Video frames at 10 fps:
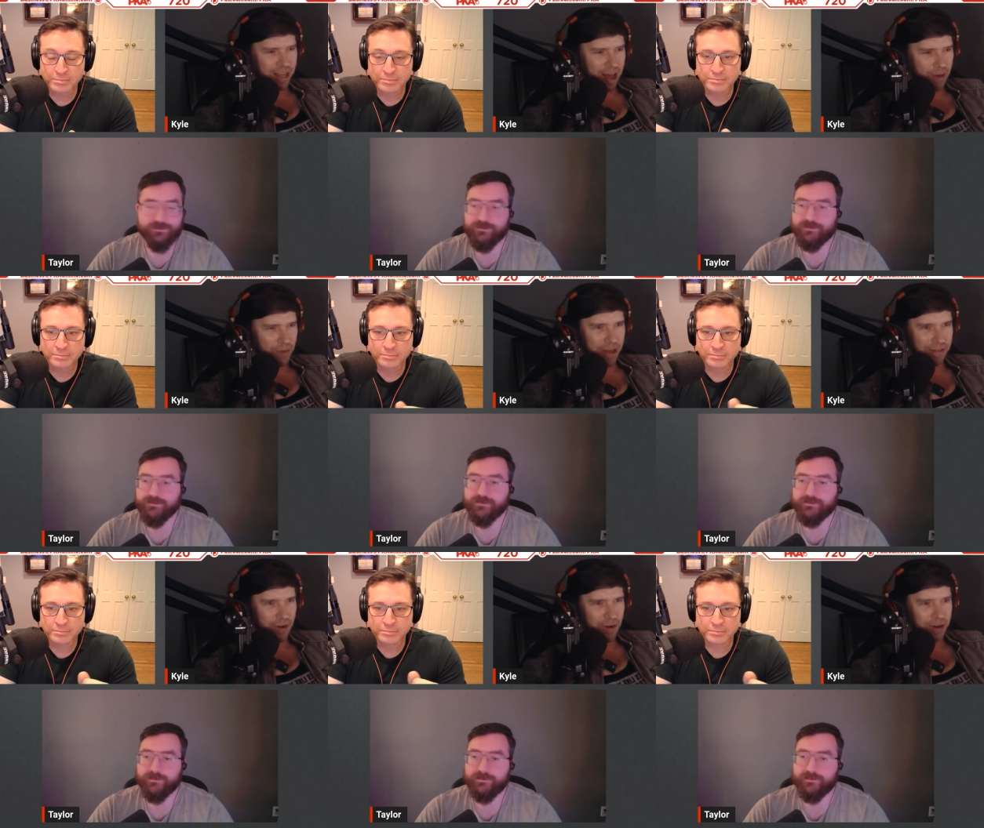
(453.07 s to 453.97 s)
Speaker 1: out that
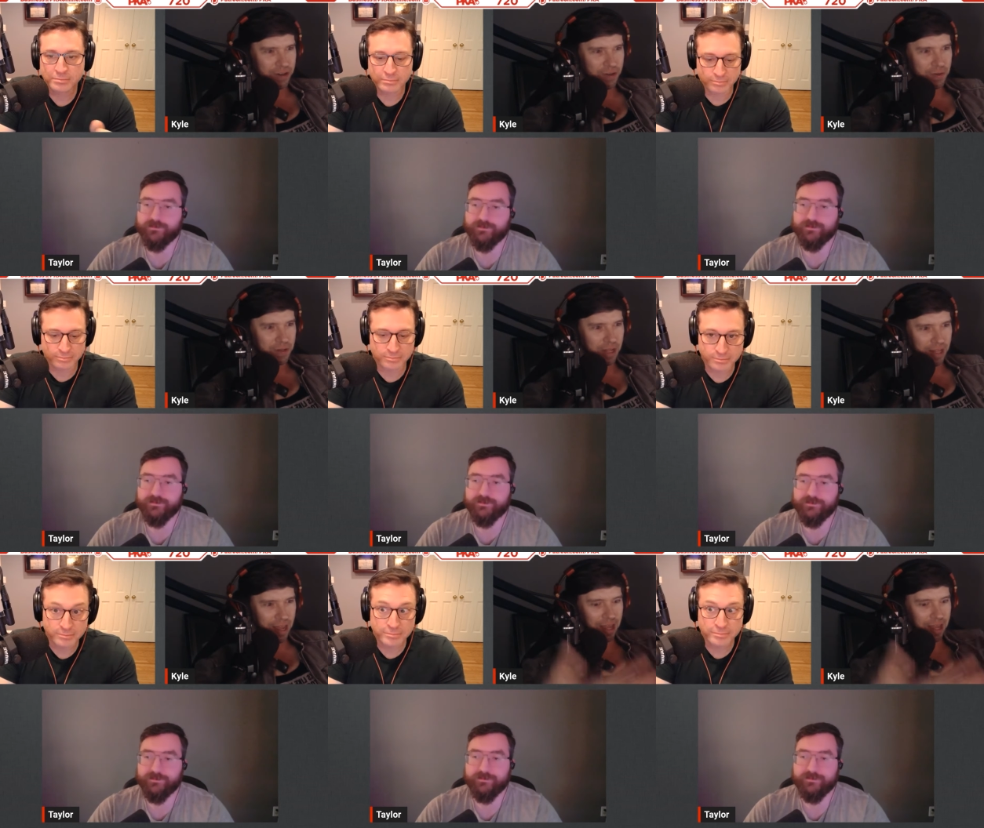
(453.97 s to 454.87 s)
far, dude?
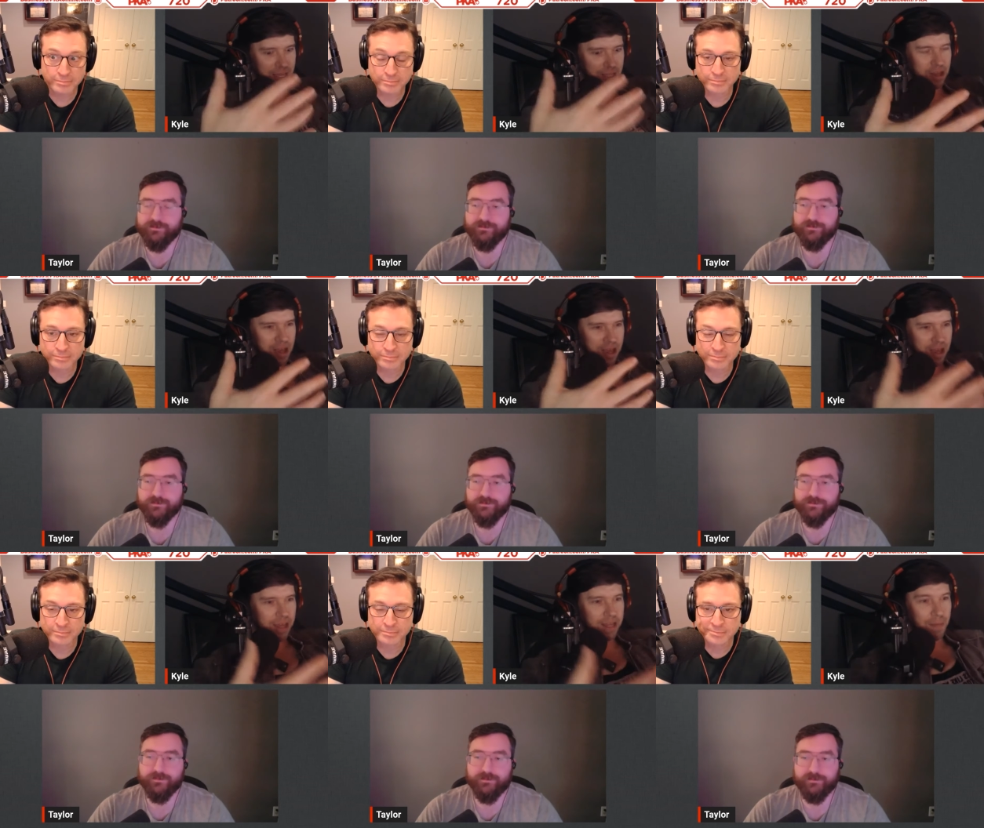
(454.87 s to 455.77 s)
Like
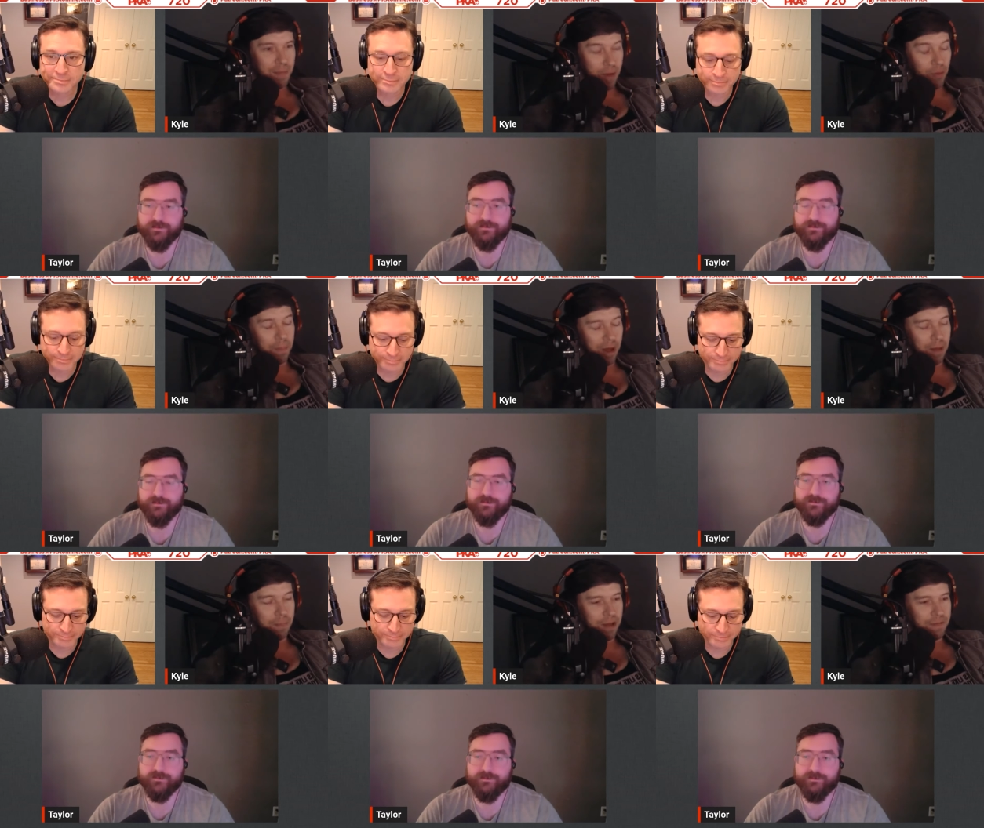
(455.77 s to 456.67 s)
he'd come out with a
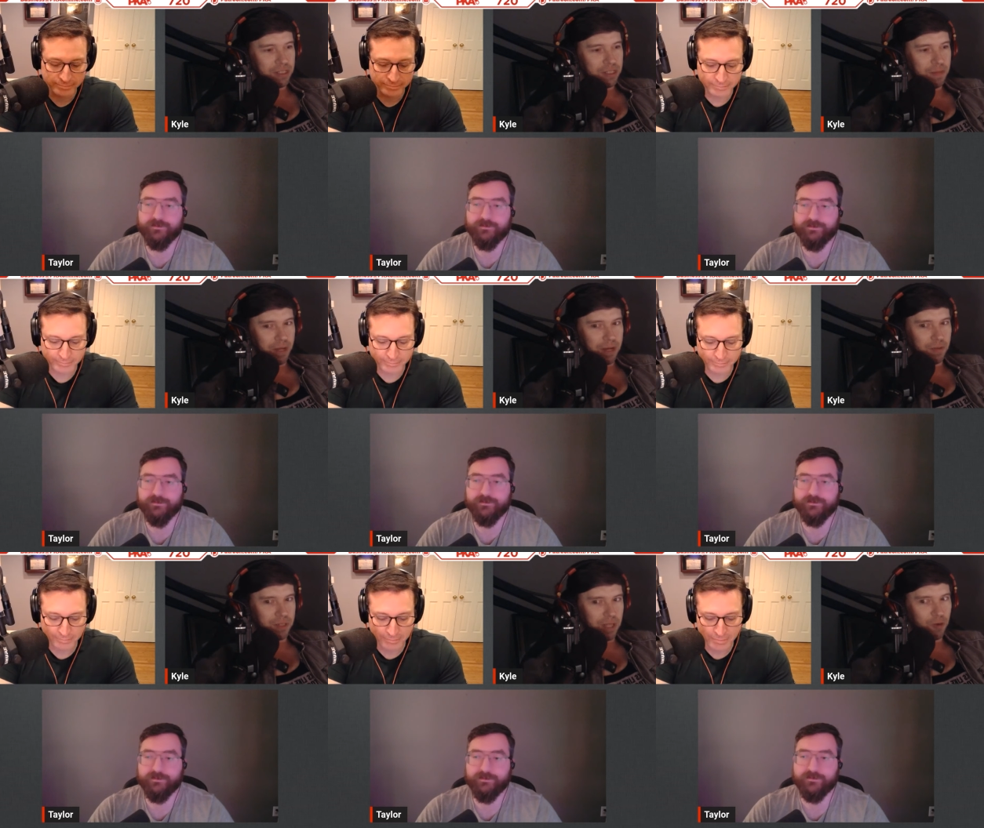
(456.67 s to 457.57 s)
pump, obviously, but it
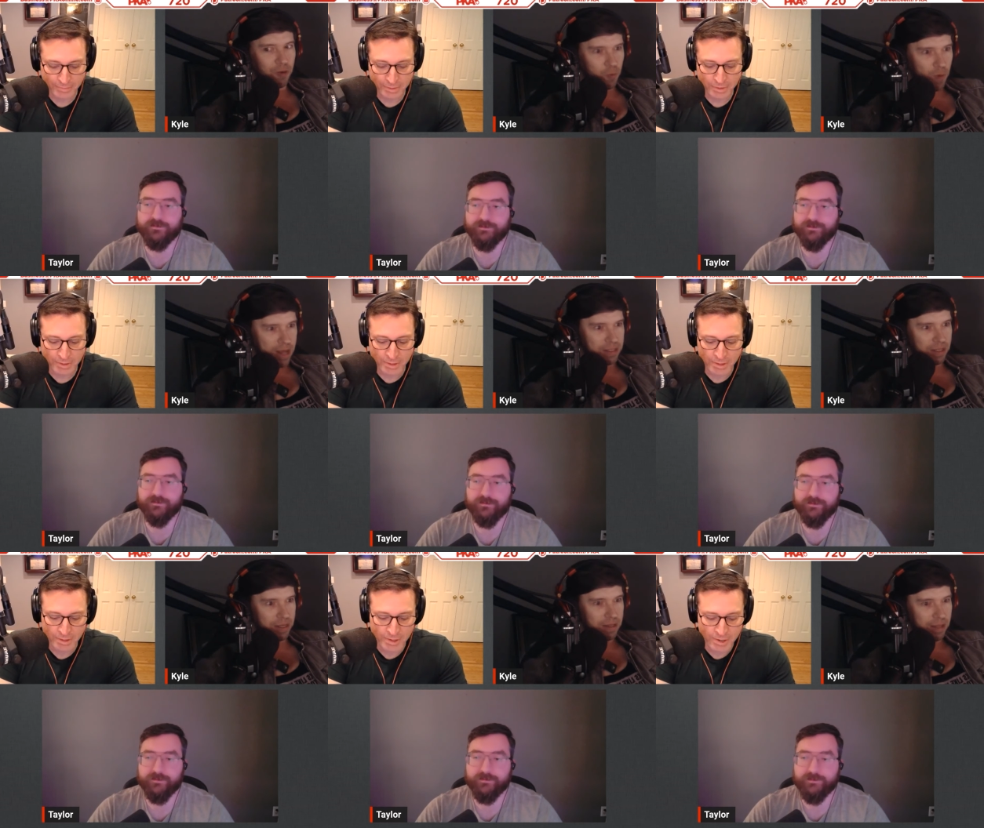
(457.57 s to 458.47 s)
was like
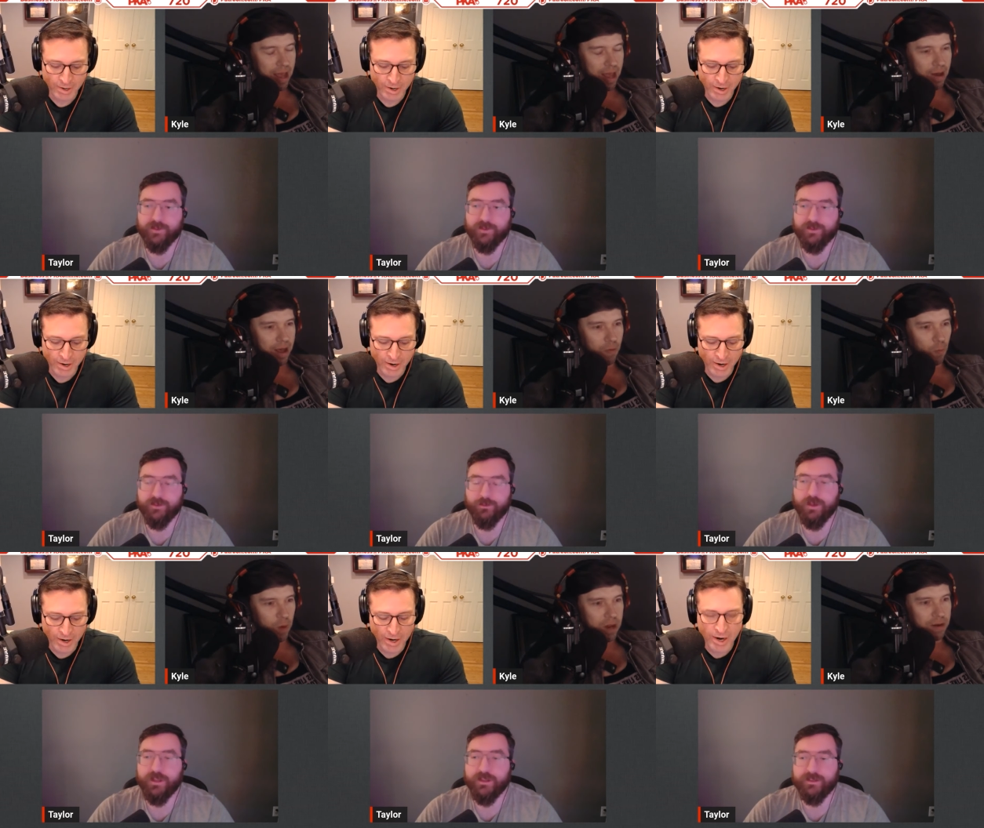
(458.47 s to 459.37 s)
crazy.
Speaker 2: Like
Speaker 1: how
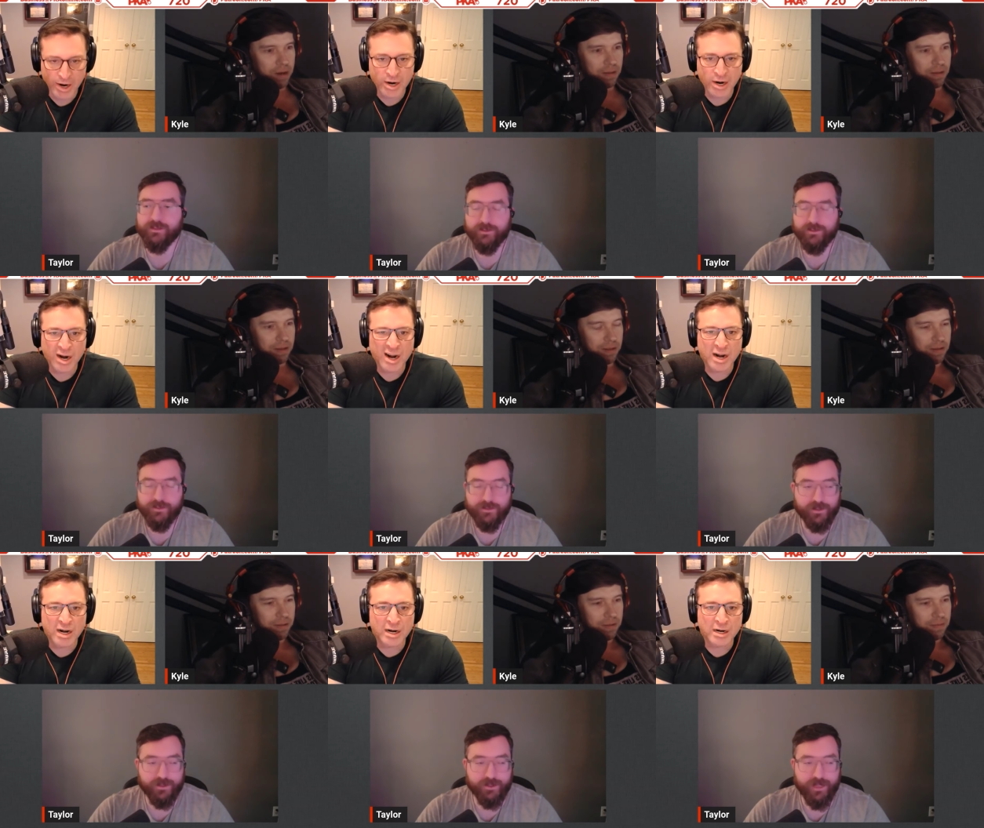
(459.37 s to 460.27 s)
Speaker 2: weird.
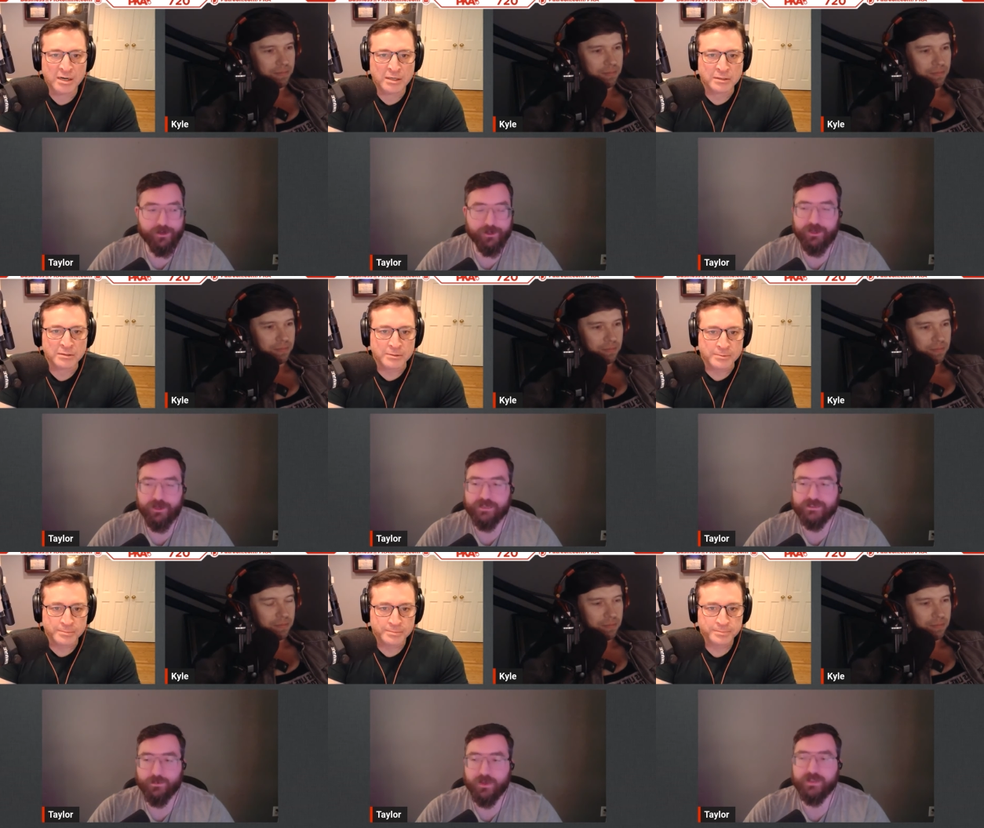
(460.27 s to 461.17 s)
Out of
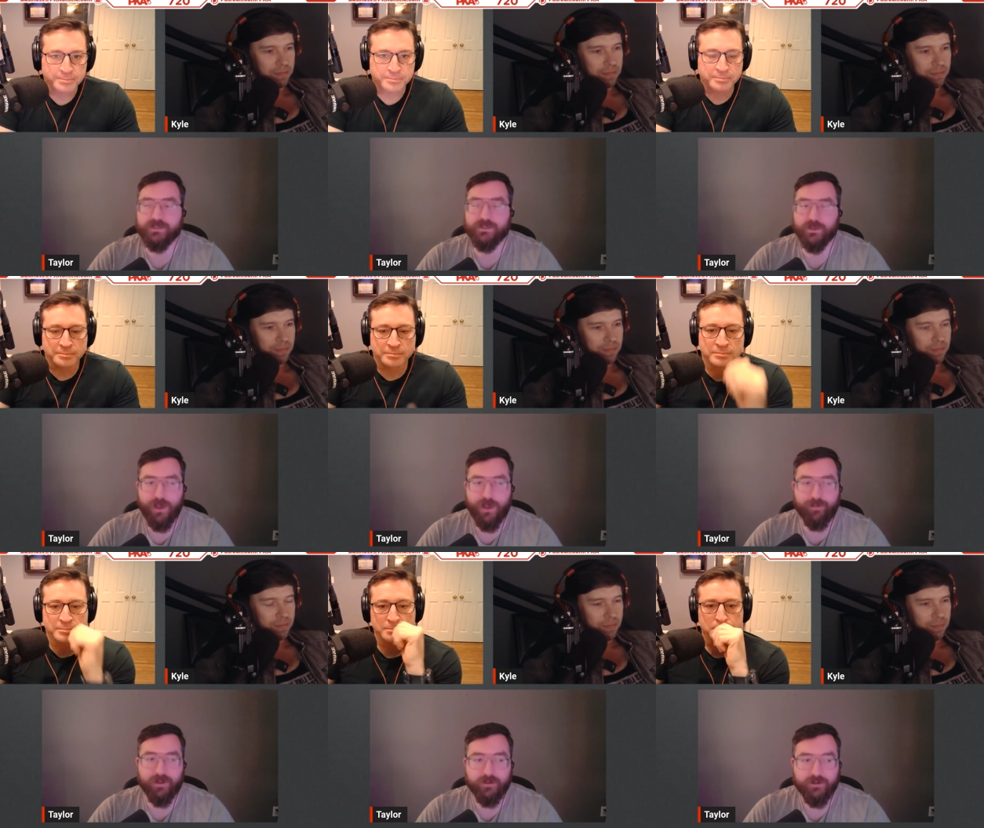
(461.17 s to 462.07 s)
curiosity, what is the
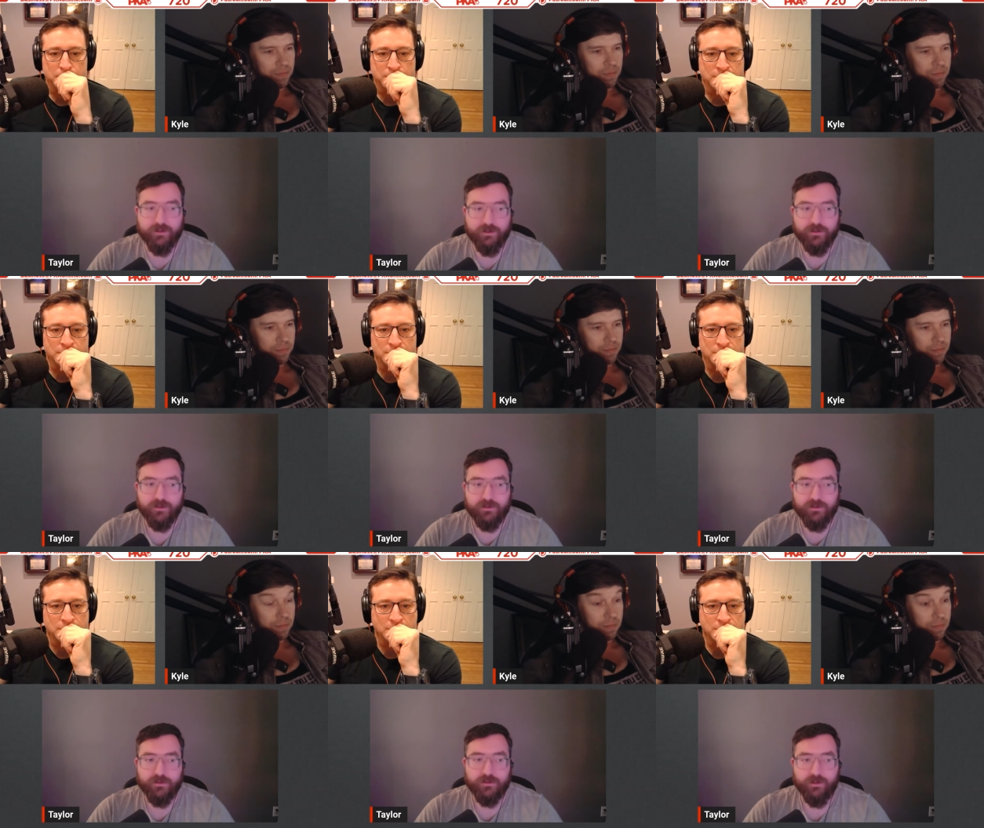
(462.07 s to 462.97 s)
weapon
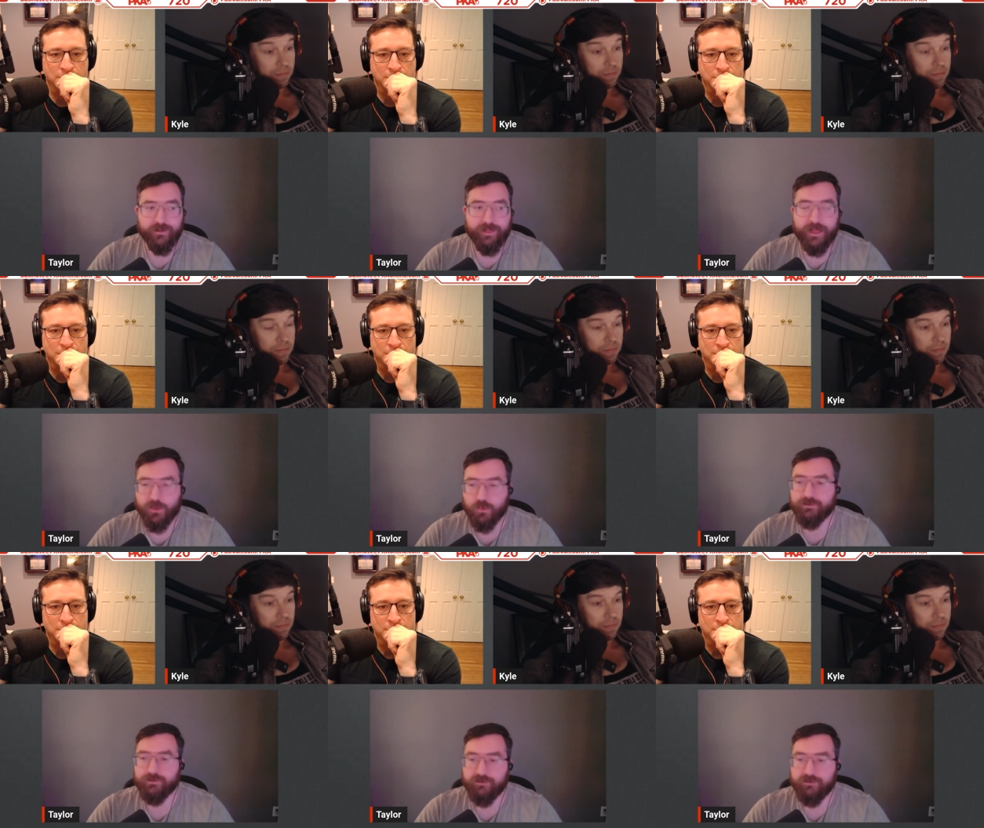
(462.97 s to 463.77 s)
that you would